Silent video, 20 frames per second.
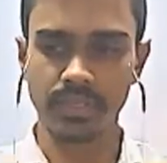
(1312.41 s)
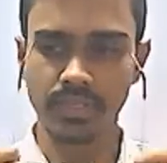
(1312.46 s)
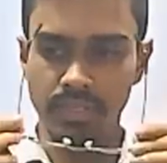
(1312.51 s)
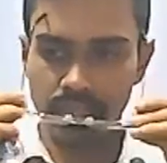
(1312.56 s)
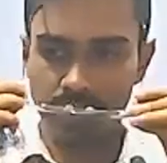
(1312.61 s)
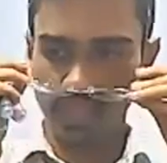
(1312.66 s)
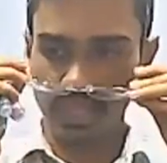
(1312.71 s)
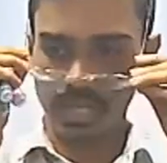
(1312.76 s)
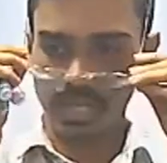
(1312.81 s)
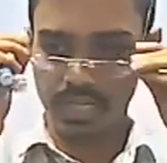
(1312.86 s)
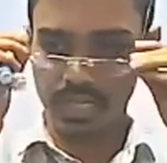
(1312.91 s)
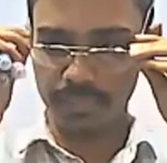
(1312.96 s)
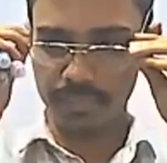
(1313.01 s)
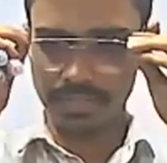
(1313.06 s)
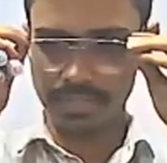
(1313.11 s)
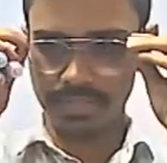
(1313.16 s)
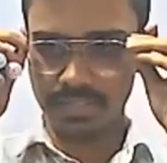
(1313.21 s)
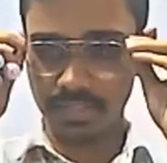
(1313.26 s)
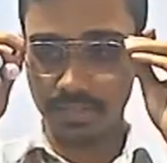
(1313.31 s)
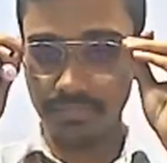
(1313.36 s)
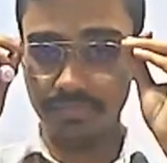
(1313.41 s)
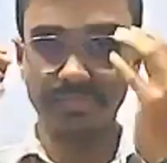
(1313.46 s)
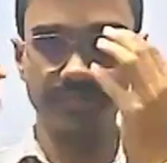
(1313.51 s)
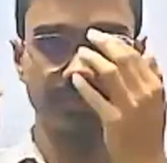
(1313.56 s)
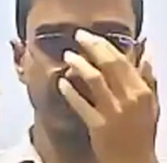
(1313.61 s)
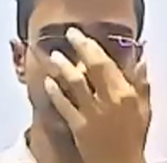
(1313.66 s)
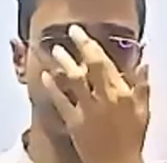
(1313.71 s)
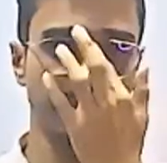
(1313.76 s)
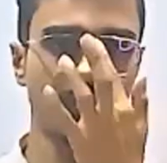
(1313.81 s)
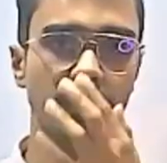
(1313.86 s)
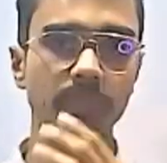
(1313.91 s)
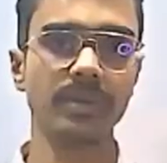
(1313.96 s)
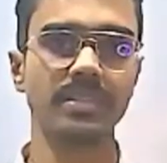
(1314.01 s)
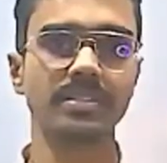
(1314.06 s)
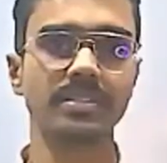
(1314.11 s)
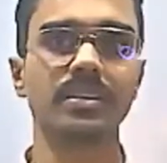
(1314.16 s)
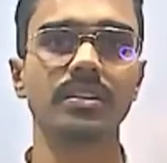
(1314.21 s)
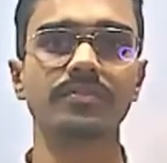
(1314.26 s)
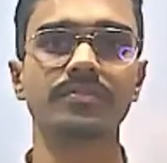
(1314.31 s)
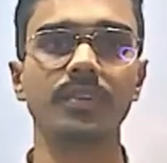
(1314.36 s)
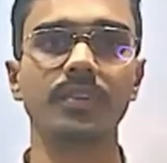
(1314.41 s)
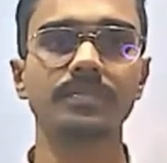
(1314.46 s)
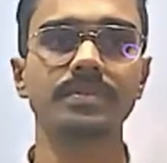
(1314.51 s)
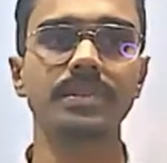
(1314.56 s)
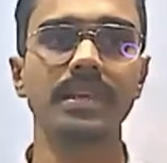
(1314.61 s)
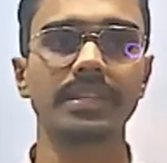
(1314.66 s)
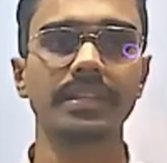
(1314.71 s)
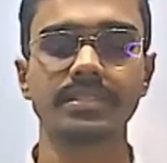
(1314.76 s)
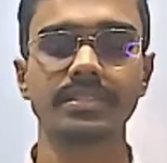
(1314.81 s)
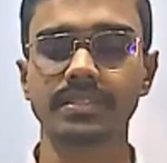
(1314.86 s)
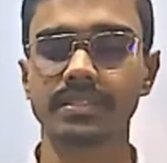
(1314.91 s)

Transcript: Limits of deformation of objects.